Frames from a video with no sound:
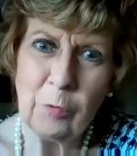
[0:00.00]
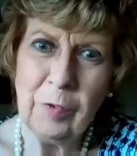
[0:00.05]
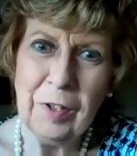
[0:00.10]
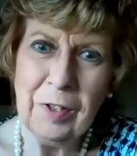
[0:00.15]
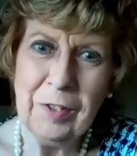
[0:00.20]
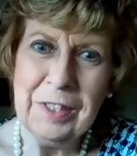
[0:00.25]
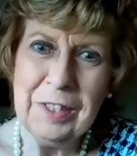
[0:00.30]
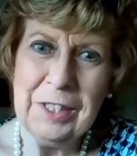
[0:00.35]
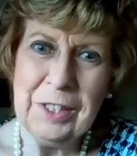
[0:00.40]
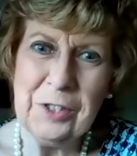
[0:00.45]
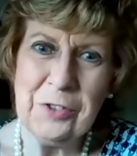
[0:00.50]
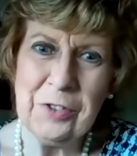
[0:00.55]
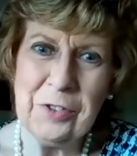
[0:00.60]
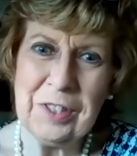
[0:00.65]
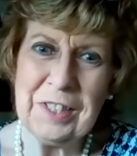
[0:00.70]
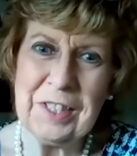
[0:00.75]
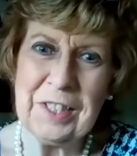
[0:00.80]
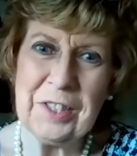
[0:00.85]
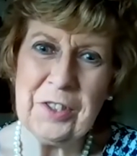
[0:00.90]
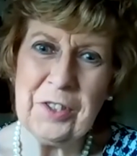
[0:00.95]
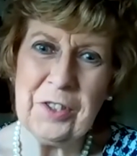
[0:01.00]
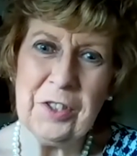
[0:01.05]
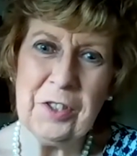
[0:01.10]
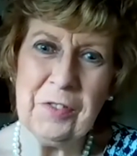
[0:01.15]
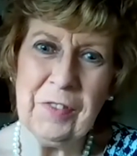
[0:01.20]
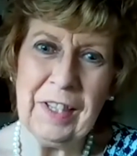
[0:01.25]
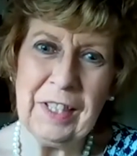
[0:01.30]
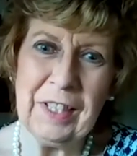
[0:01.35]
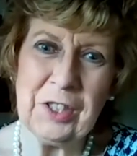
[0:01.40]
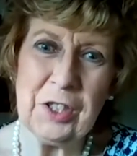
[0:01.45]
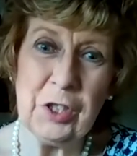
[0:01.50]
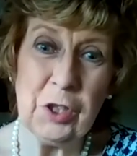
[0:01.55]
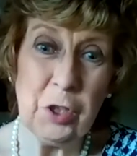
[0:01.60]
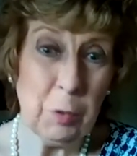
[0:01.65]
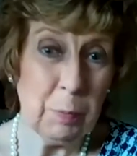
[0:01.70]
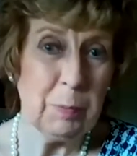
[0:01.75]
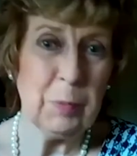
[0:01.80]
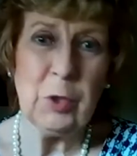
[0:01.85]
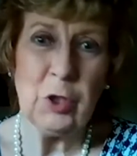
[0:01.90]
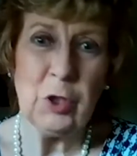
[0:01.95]
Very interesting. So you've actually
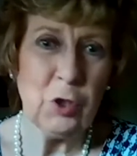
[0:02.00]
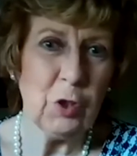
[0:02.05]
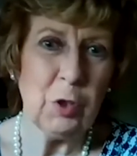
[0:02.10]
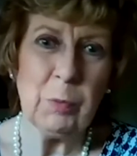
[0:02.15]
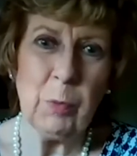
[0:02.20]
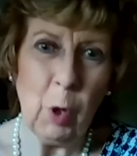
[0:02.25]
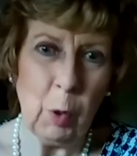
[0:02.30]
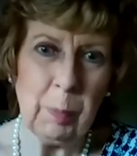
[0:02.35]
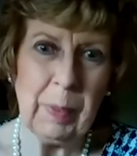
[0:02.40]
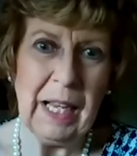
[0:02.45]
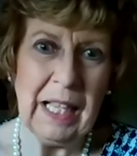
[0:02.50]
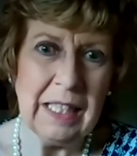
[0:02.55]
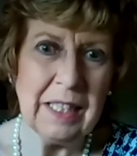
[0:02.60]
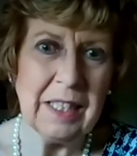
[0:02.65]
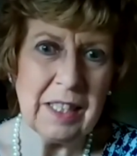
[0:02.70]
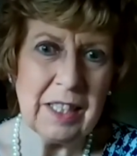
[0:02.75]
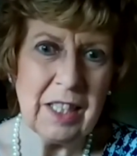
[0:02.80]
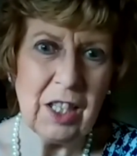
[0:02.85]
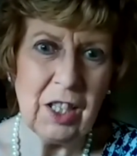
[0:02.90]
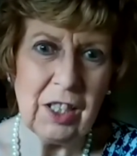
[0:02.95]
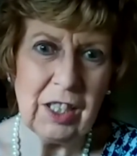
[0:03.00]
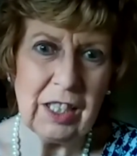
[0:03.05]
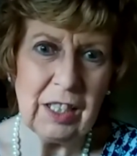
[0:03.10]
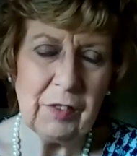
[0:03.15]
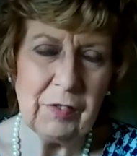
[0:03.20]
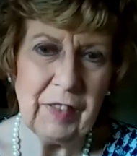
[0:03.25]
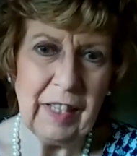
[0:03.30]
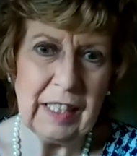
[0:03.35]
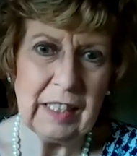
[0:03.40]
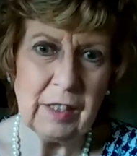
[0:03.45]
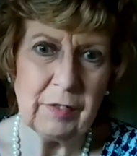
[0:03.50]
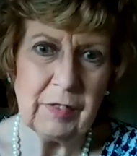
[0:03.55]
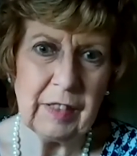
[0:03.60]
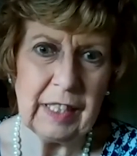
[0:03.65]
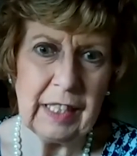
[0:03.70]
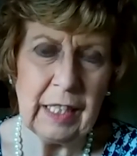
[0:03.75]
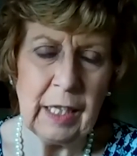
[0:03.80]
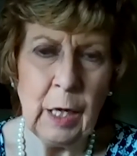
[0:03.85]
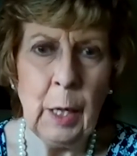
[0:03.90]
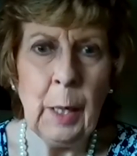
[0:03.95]
you're you're doing more blended learning effectively. so we,